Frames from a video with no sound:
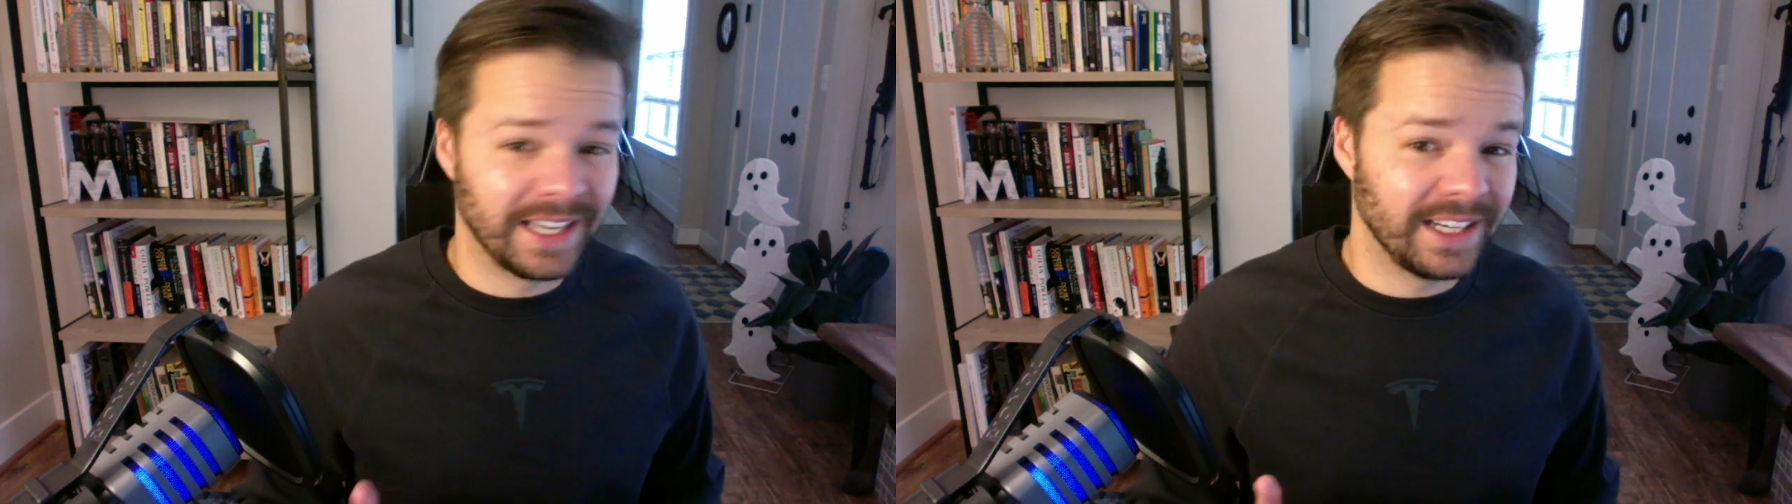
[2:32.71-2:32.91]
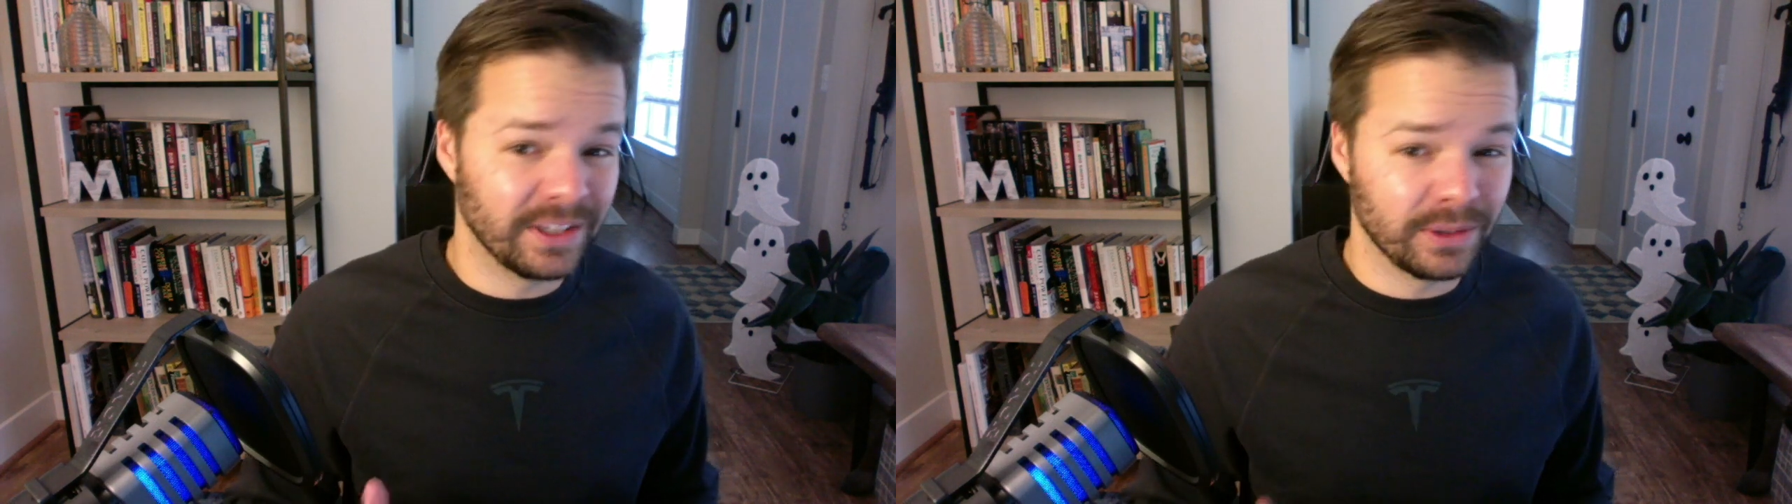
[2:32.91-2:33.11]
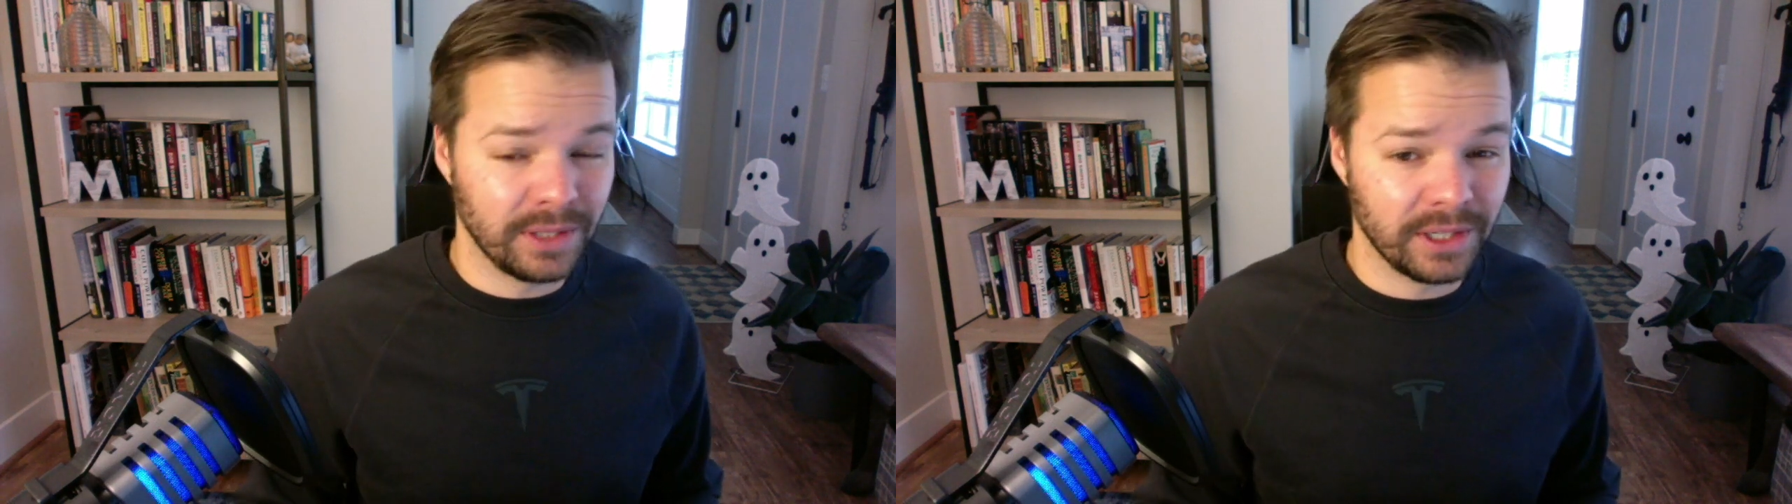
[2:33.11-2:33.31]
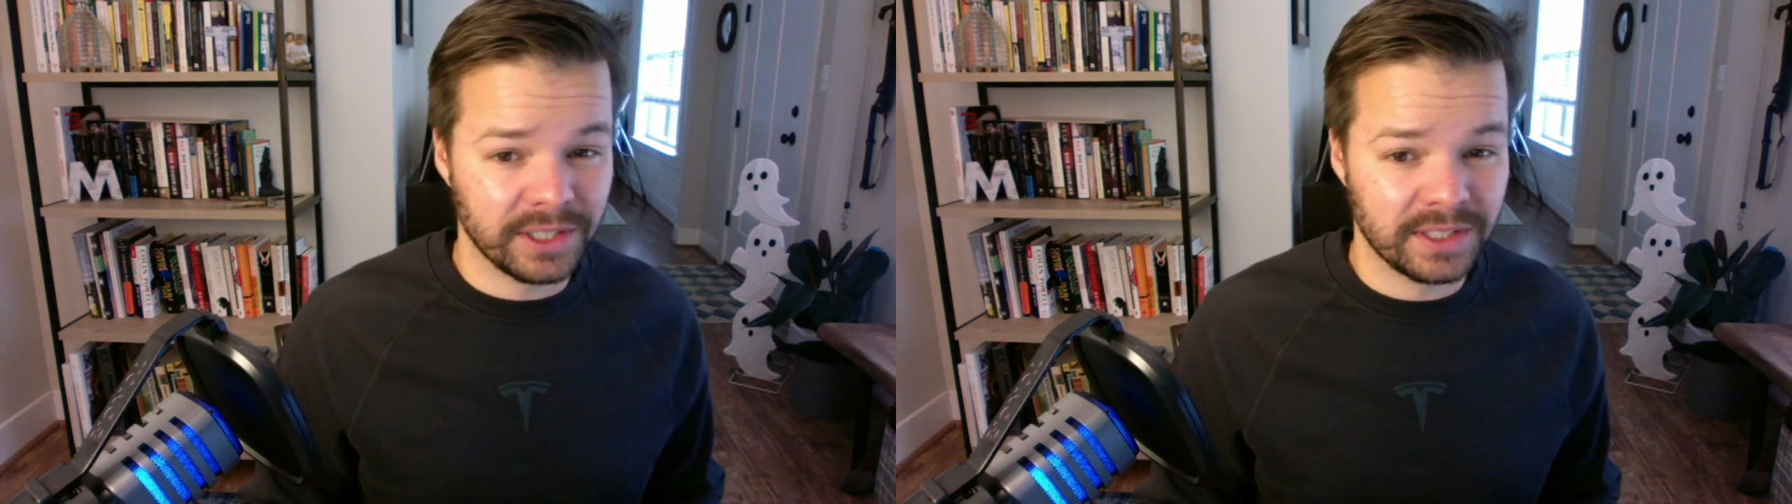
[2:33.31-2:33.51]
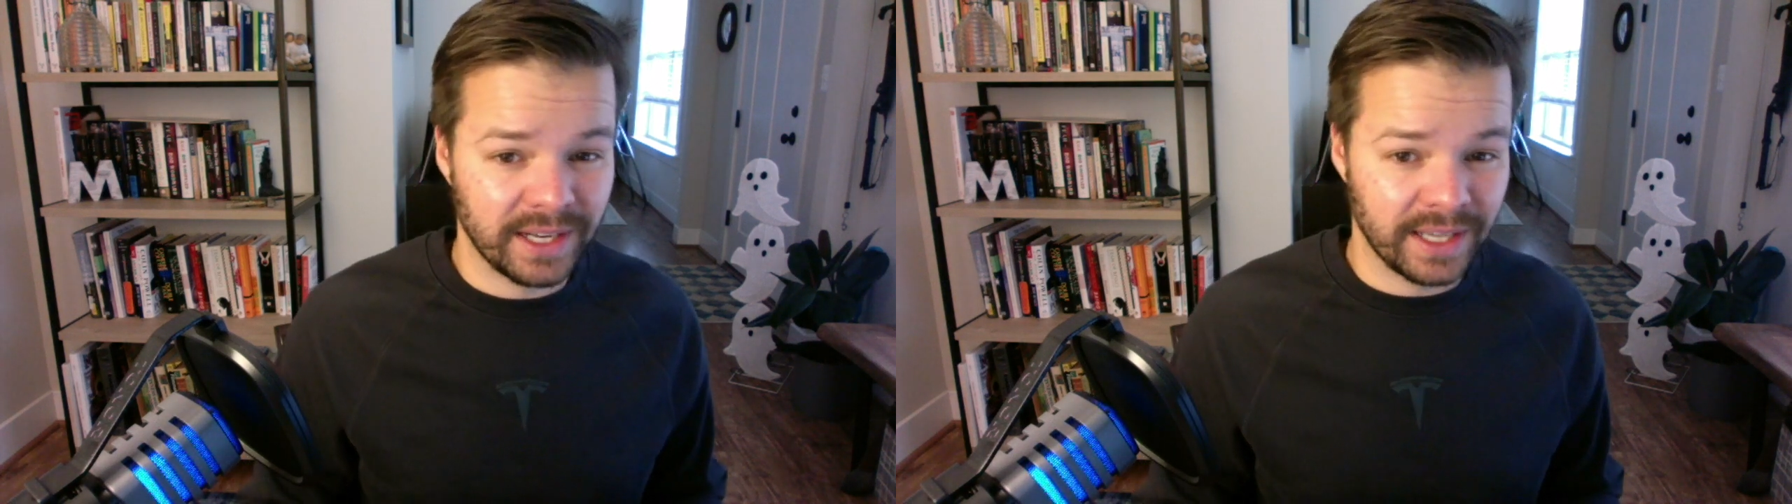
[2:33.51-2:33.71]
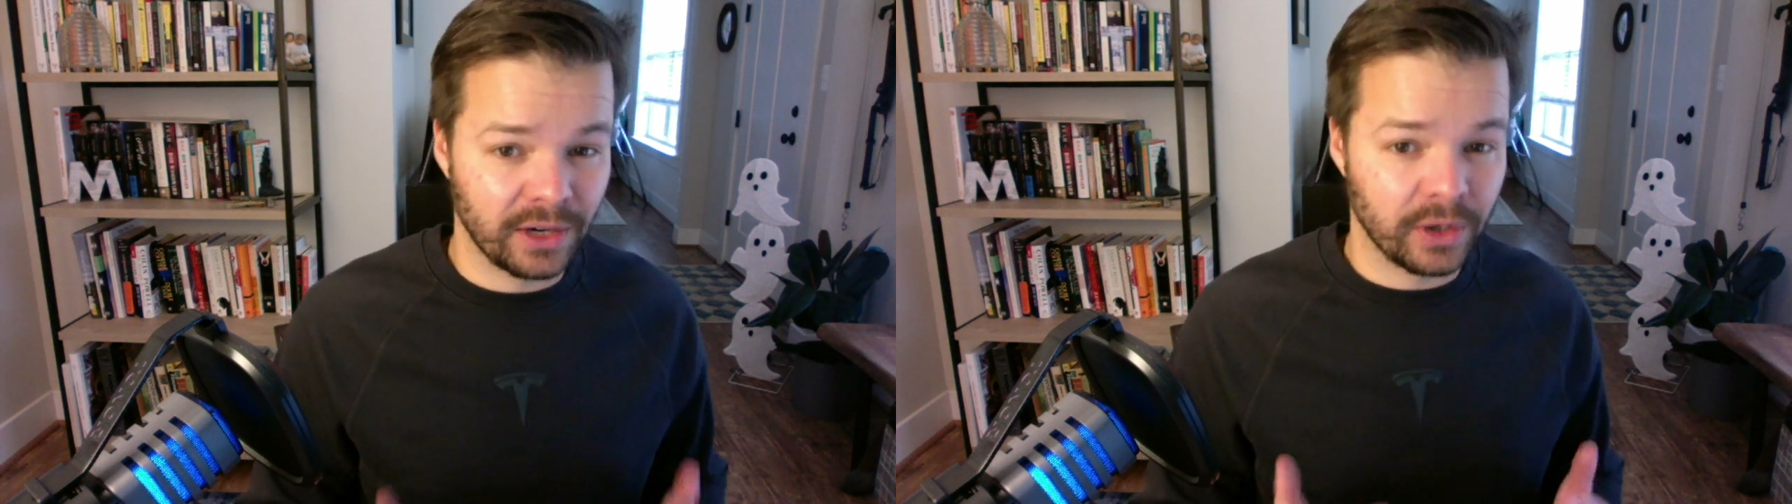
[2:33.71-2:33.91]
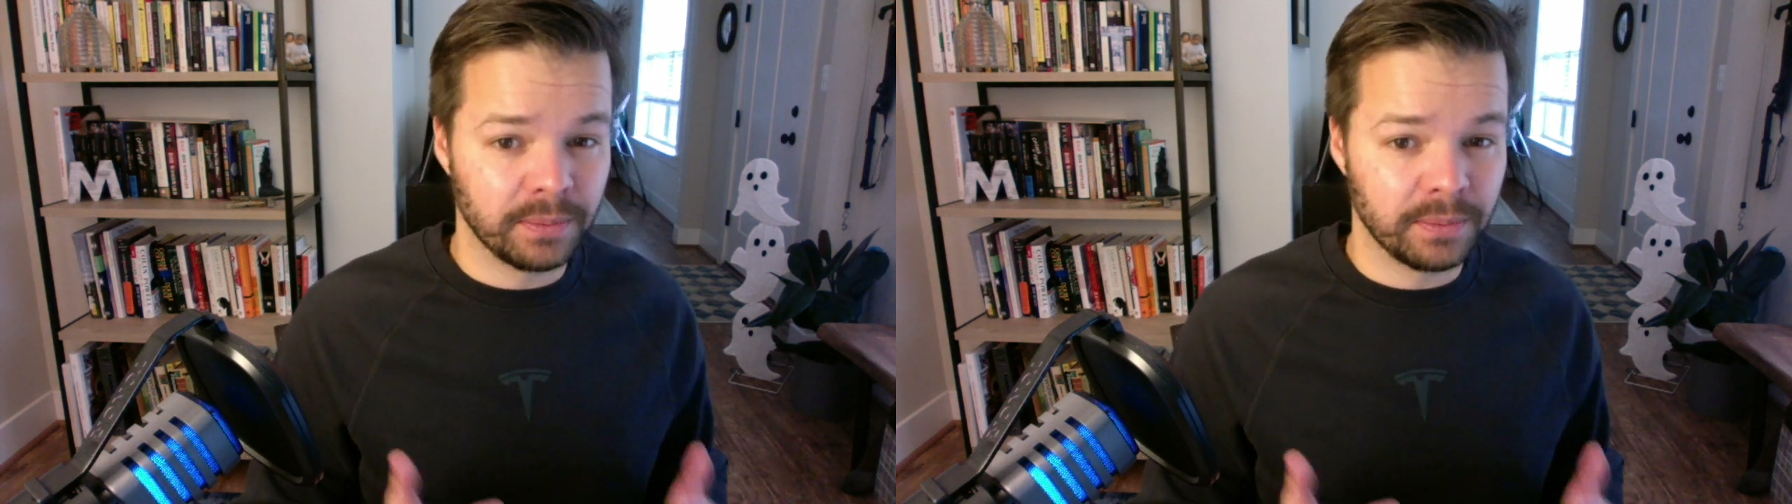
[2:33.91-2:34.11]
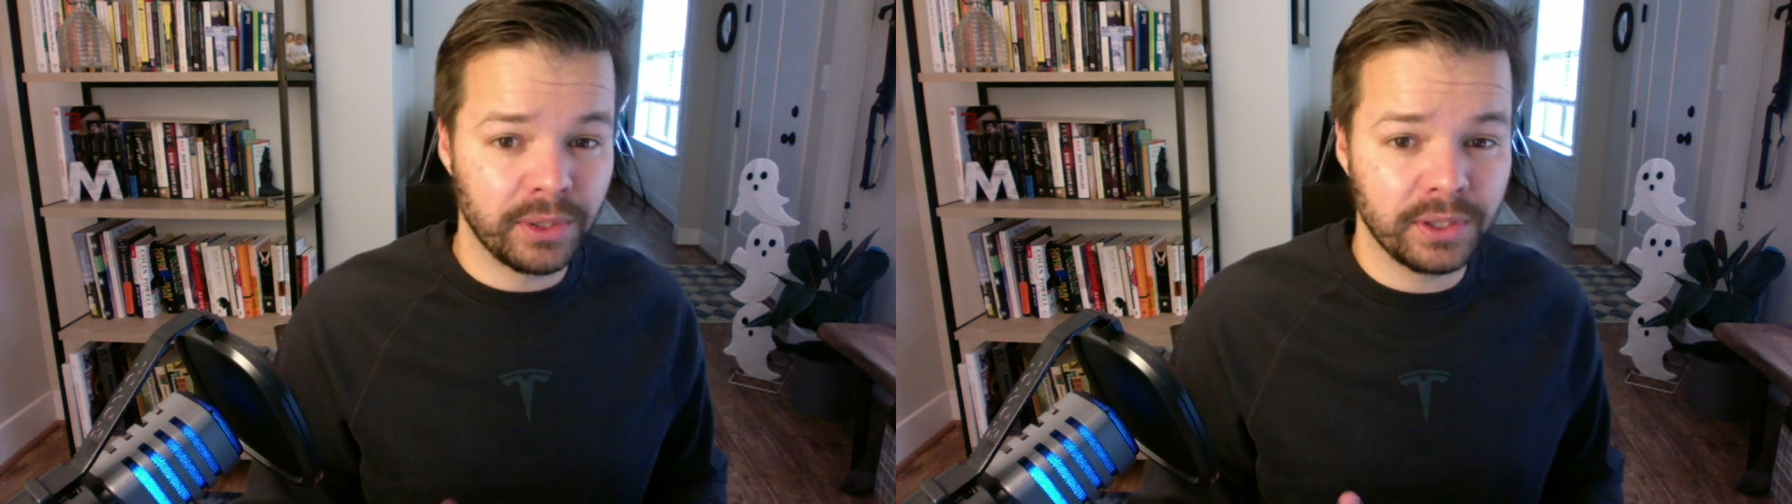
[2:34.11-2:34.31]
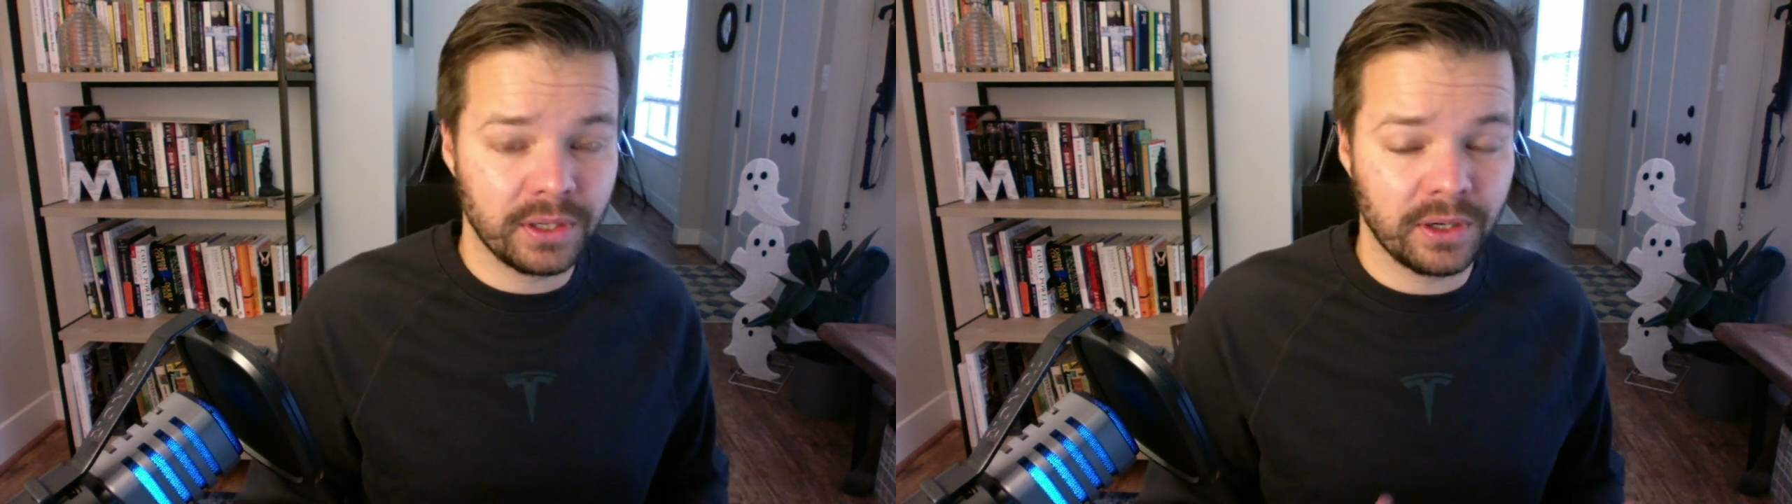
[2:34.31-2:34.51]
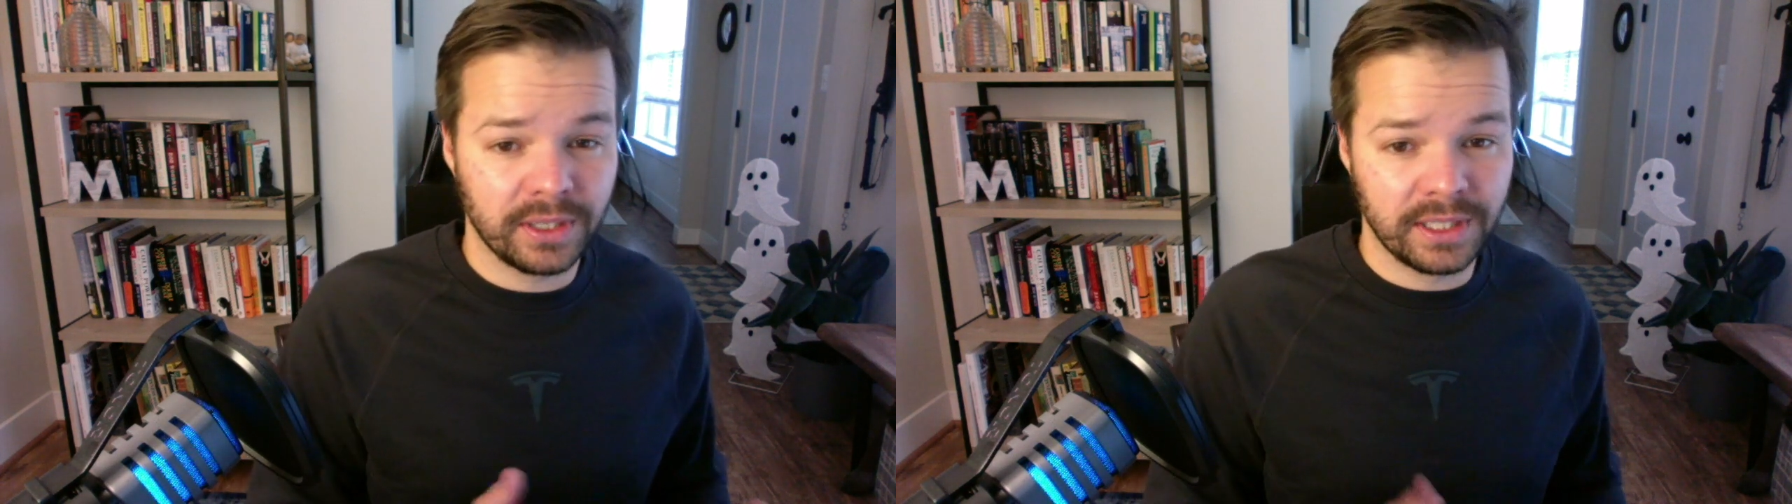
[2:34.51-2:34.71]
any other luggage that I had already put in the
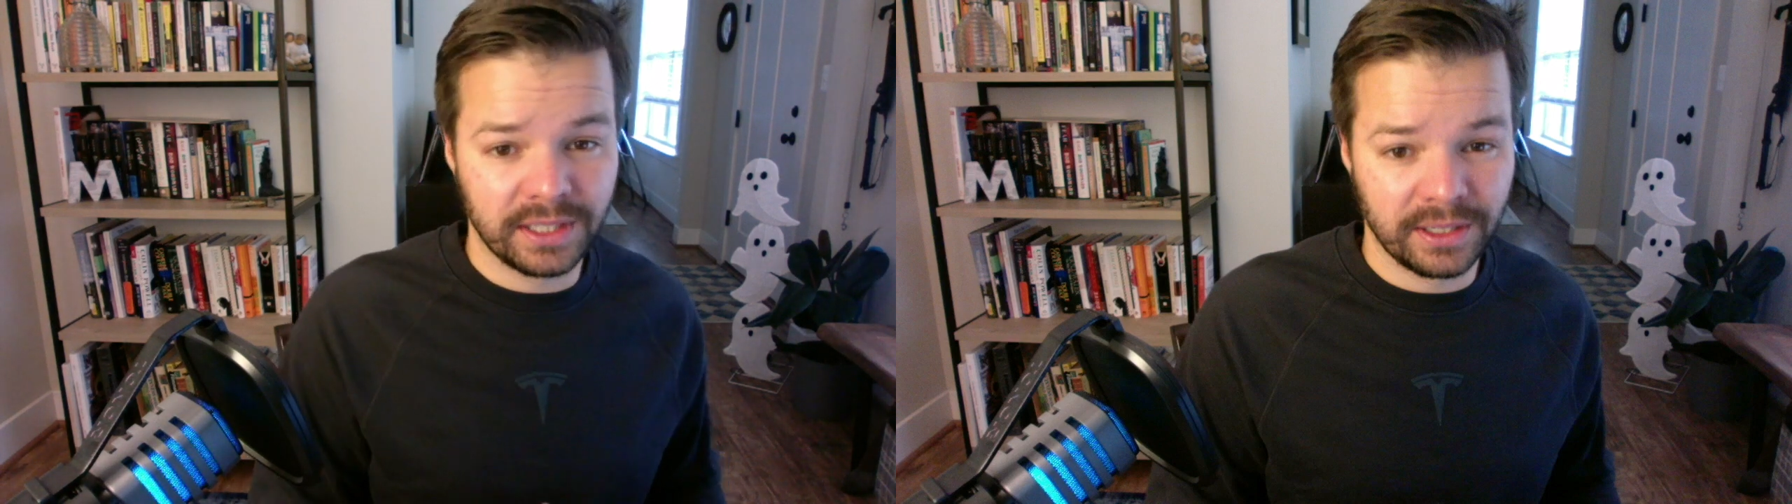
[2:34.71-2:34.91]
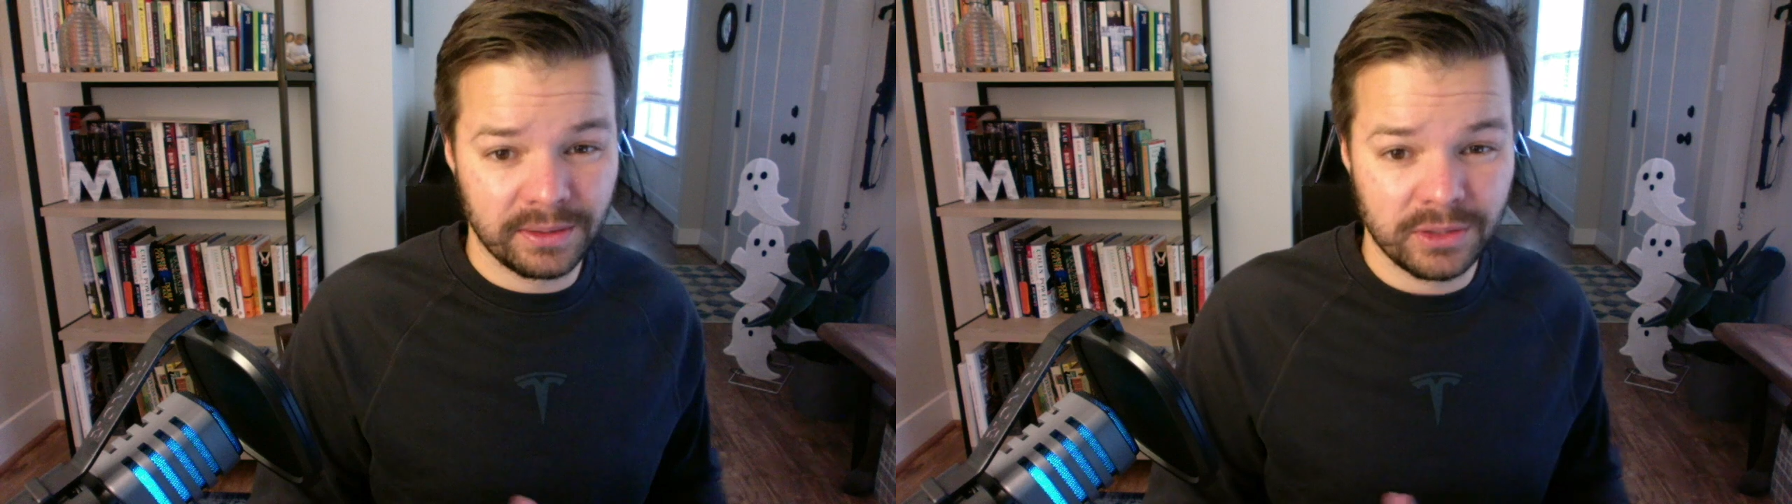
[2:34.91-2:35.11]
car in there.